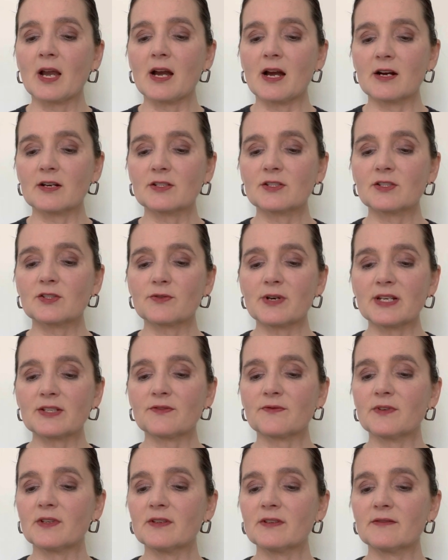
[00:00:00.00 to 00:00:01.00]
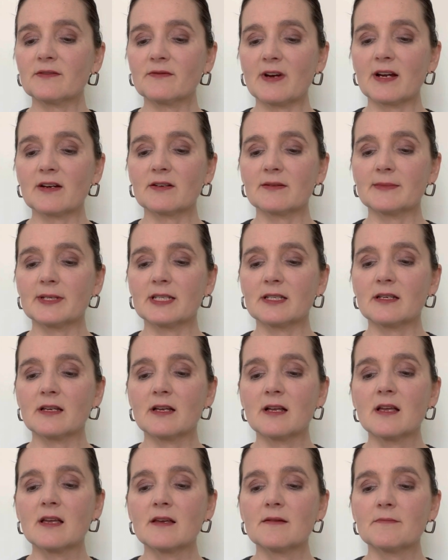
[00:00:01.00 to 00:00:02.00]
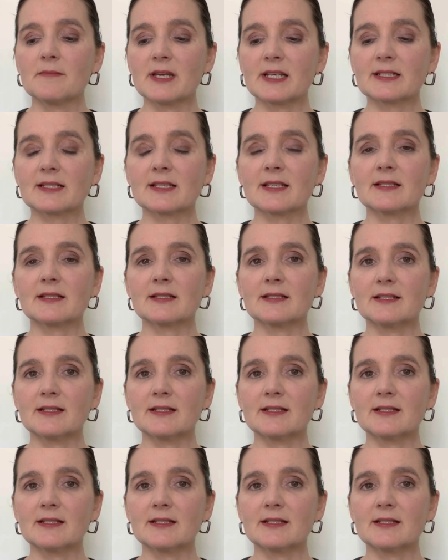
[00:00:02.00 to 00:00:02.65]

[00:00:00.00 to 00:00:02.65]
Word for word: Our stressful environment makes it